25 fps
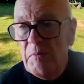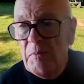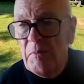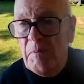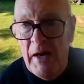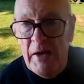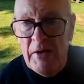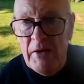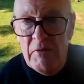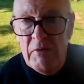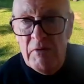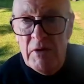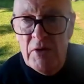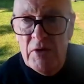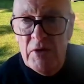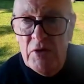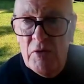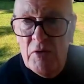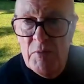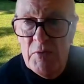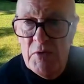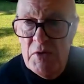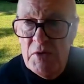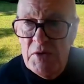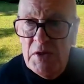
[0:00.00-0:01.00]
partnering at a
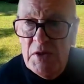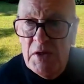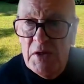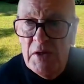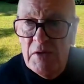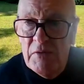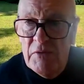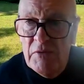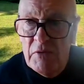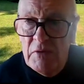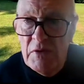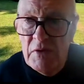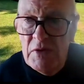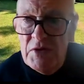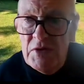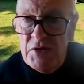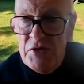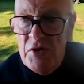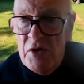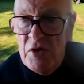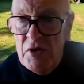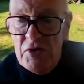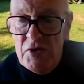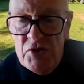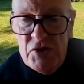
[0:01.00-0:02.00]
community level is
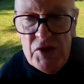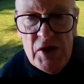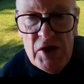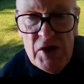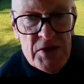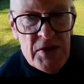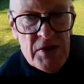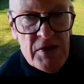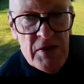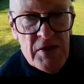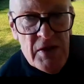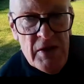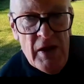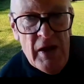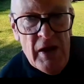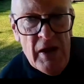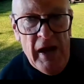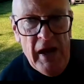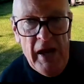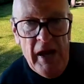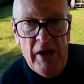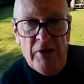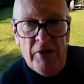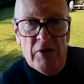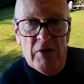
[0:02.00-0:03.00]
not just
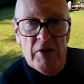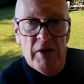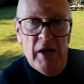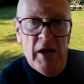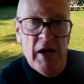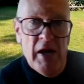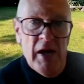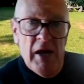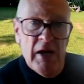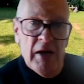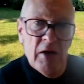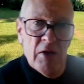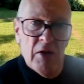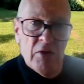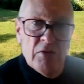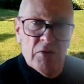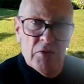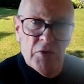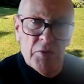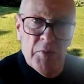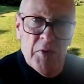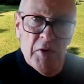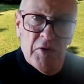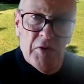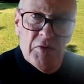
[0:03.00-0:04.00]
hand on heart, local
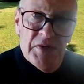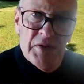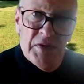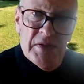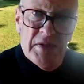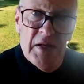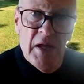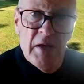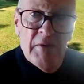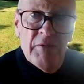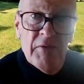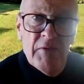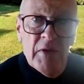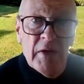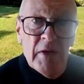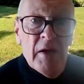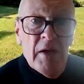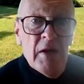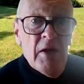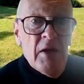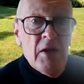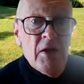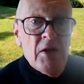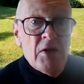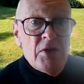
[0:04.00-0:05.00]
democracy is lovely.
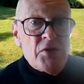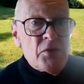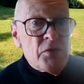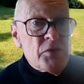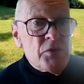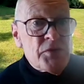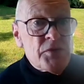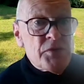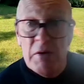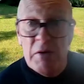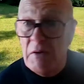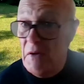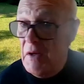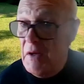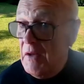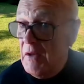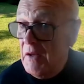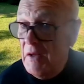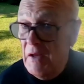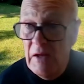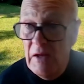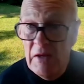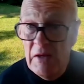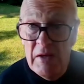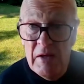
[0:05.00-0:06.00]
It's also
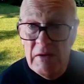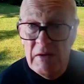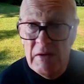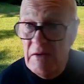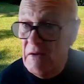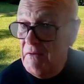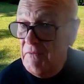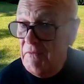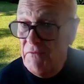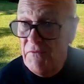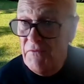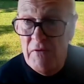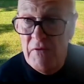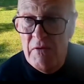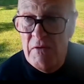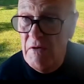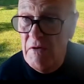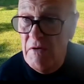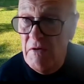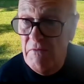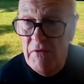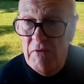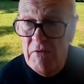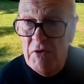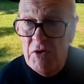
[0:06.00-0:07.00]

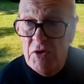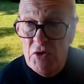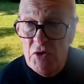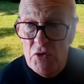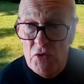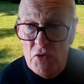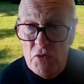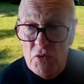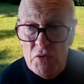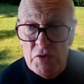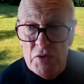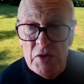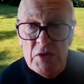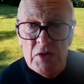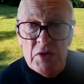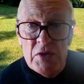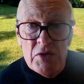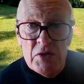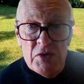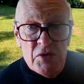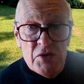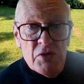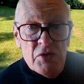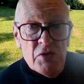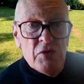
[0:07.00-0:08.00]
very, very good
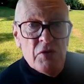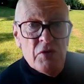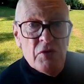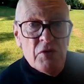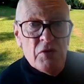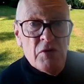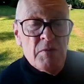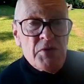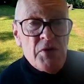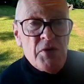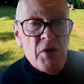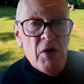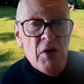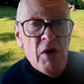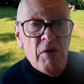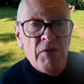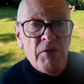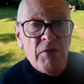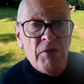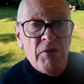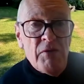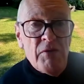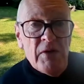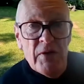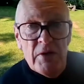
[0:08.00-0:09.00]
in terms
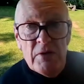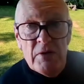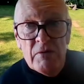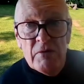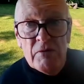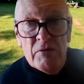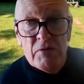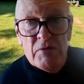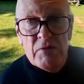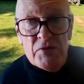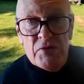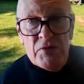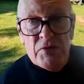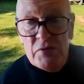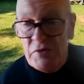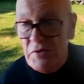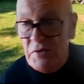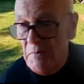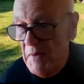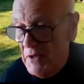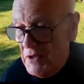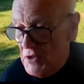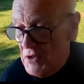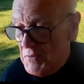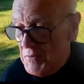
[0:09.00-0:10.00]
of effective resource
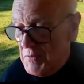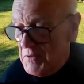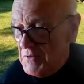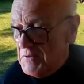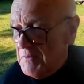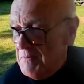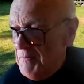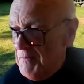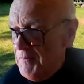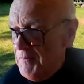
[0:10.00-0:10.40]
management.